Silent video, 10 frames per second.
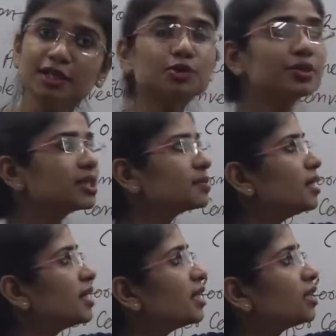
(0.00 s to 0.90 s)
So it is
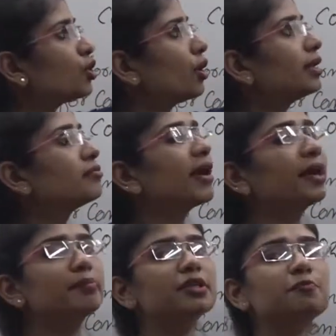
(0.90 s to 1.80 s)
making your
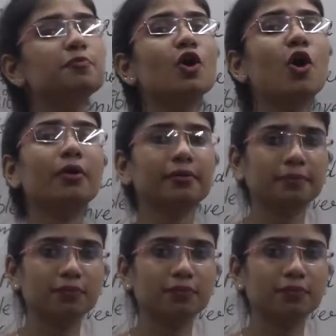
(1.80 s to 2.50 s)
environment pure.